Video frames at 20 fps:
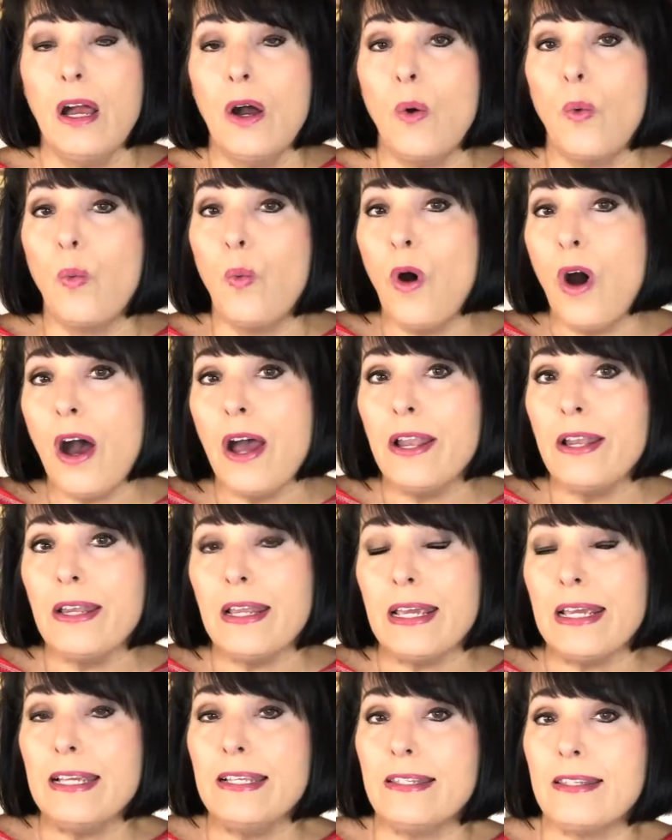One
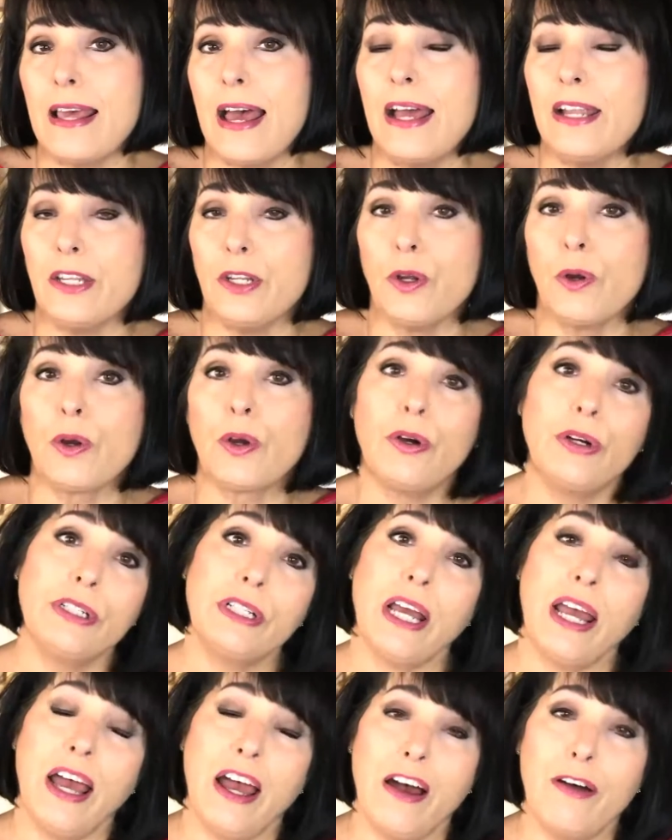is that you're going to
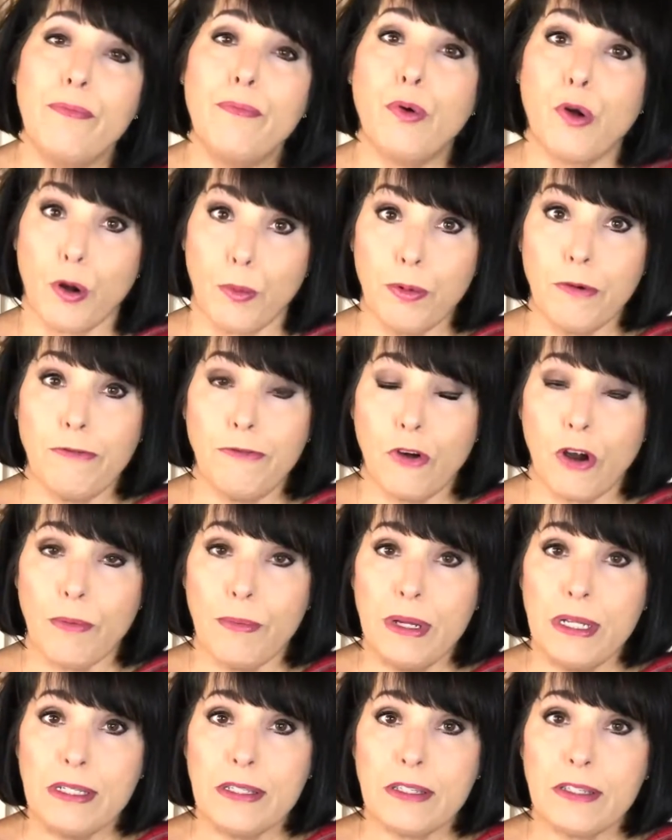have poor
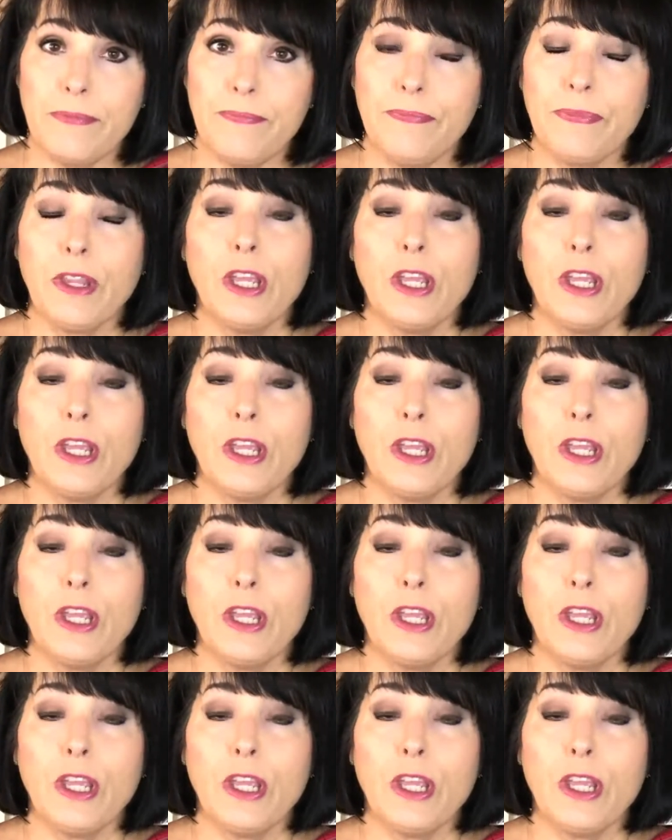performance.